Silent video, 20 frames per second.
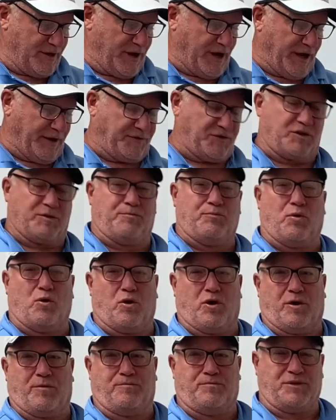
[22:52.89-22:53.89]
of
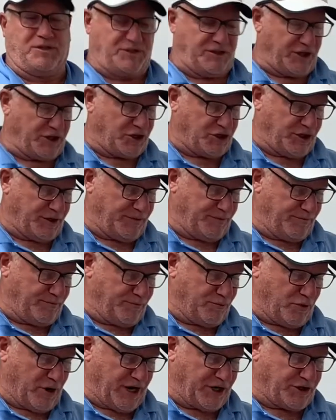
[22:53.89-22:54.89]
support, position,
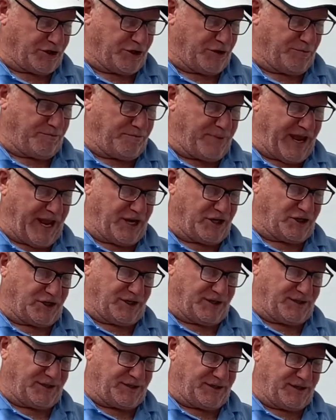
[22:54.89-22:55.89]
pressure,
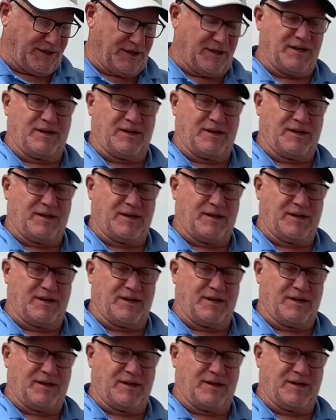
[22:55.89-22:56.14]
patience,